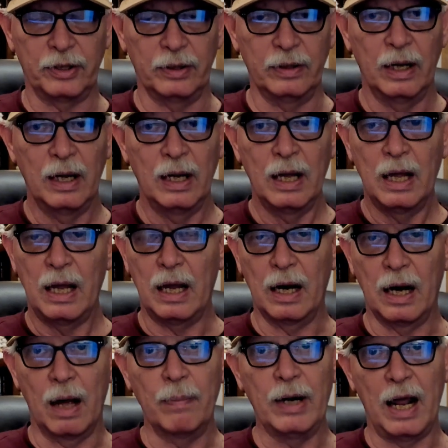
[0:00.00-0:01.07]
and
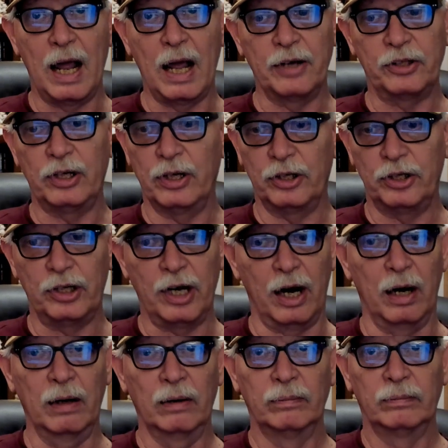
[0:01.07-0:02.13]
I'm going to ask you to
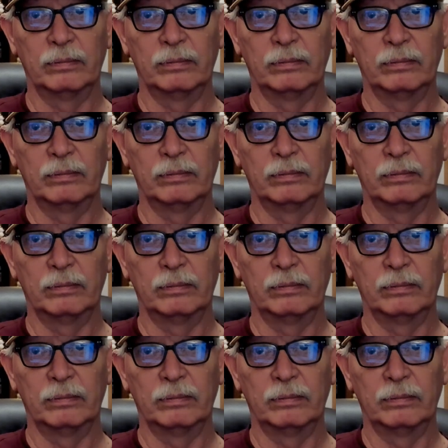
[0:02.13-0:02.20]
share.